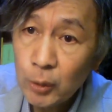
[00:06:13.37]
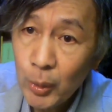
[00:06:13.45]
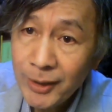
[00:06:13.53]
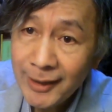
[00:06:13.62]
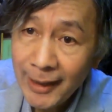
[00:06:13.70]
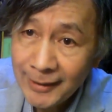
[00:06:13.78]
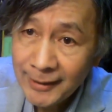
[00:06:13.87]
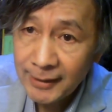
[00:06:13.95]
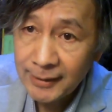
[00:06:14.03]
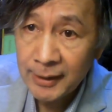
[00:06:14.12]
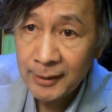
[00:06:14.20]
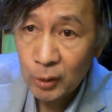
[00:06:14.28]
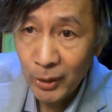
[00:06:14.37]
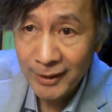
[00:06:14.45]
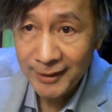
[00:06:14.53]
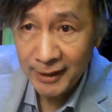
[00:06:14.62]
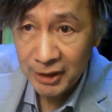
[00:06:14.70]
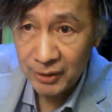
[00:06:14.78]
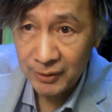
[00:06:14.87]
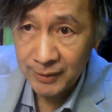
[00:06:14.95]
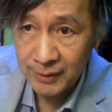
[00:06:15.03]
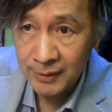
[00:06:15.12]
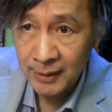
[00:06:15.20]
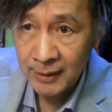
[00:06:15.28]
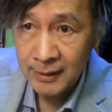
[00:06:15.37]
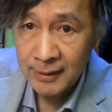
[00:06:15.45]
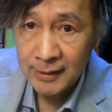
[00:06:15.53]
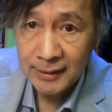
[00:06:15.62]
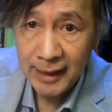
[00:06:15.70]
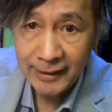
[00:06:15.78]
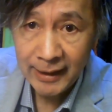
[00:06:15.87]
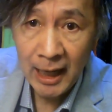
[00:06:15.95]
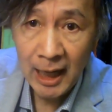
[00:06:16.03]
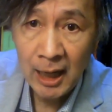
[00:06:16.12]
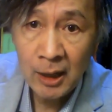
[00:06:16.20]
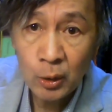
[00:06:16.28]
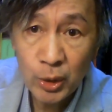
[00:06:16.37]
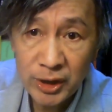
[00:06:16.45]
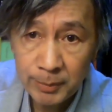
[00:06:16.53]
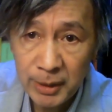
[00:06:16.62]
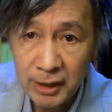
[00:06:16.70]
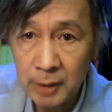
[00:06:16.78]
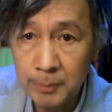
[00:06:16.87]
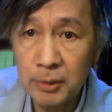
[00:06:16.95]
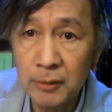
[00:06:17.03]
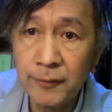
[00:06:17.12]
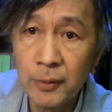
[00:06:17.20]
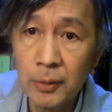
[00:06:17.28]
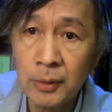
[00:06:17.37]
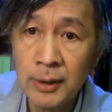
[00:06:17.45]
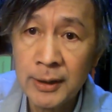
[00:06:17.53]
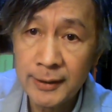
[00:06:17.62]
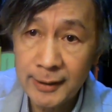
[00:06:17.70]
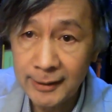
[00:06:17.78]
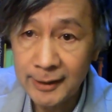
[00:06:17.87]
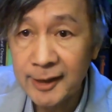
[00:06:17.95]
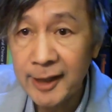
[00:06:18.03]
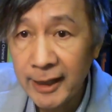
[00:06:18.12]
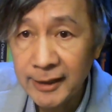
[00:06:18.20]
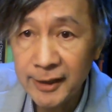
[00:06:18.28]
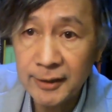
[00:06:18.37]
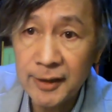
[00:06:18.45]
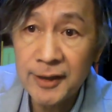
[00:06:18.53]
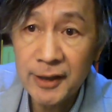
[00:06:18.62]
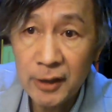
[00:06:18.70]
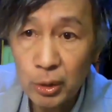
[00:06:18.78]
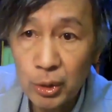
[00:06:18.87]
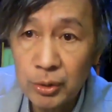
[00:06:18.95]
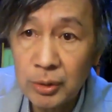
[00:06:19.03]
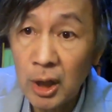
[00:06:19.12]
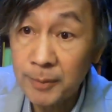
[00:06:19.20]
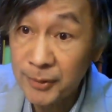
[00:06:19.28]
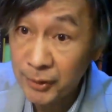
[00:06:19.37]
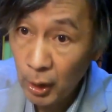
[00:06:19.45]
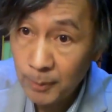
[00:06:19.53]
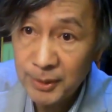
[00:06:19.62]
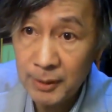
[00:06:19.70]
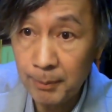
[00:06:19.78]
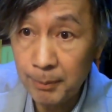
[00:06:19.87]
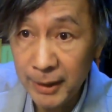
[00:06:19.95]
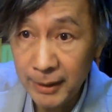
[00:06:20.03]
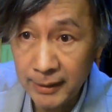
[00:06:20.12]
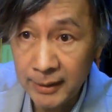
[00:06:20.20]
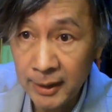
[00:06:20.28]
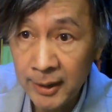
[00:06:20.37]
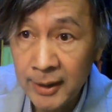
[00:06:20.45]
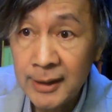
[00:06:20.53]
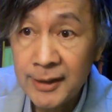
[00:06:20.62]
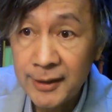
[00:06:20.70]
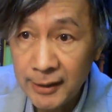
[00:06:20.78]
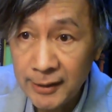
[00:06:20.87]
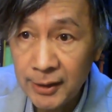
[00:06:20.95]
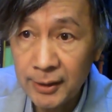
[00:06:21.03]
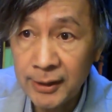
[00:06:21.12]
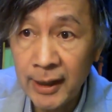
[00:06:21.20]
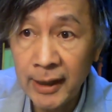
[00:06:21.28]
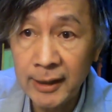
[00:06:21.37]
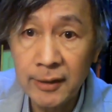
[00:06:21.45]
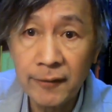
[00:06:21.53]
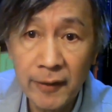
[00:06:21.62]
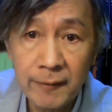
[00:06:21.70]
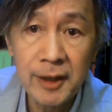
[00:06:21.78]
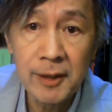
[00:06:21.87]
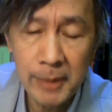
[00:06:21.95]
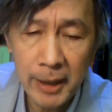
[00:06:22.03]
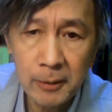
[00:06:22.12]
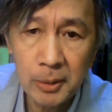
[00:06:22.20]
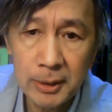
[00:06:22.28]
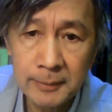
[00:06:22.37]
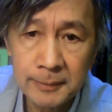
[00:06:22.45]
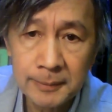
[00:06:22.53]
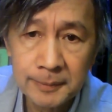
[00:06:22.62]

related transitions that are responsible for the detected CO2 absorption peak centered at 50 micron.